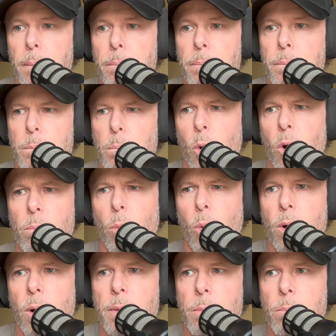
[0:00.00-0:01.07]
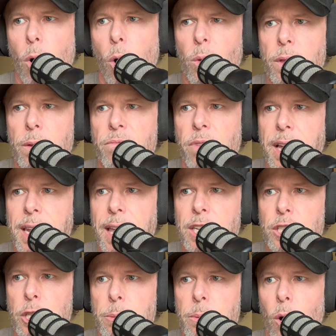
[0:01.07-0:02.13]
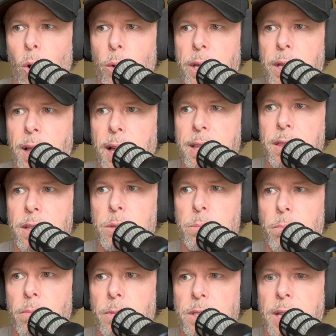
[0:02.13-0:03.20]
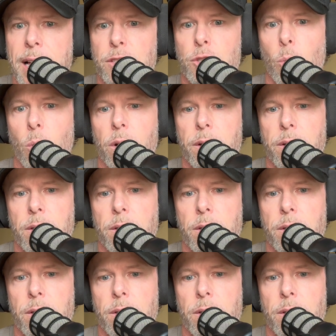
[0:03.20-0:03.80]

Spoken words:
More. I mean, all in financially, but all in like this has to work.